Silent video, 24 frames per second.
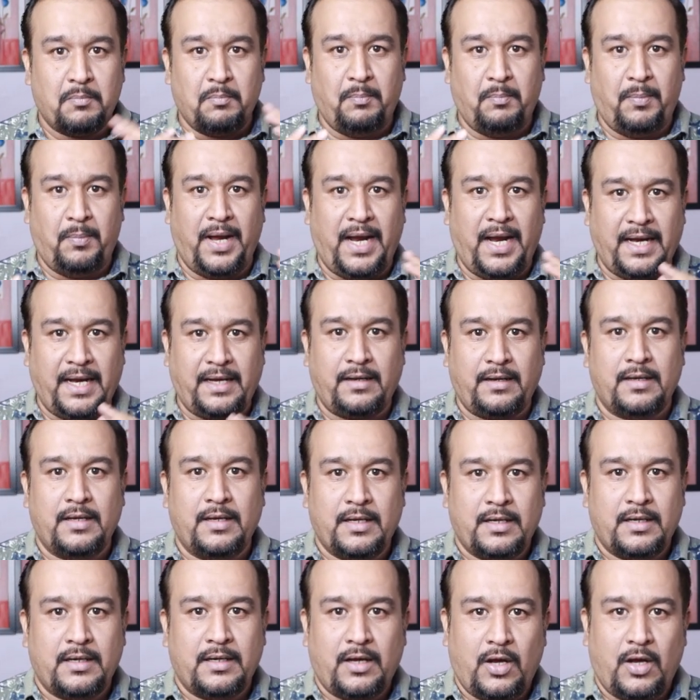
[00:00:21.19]
But
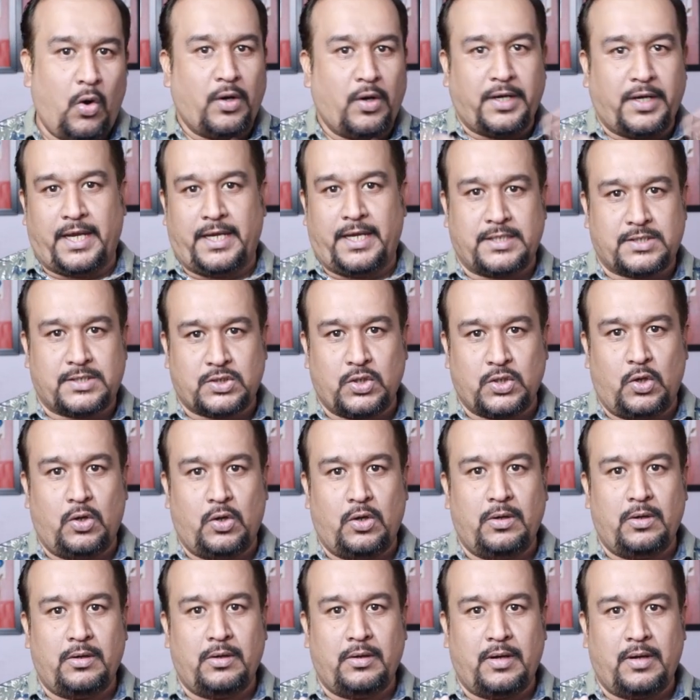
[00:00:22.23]
okay,
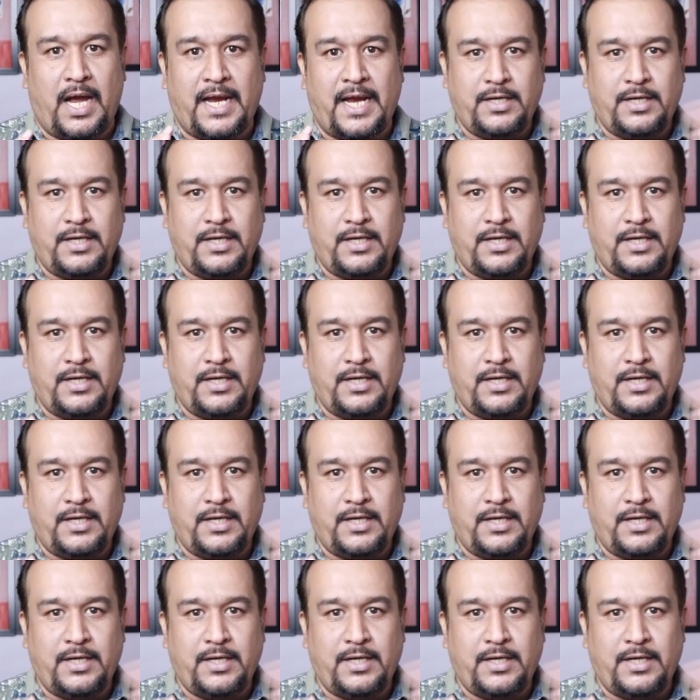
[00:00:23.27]
so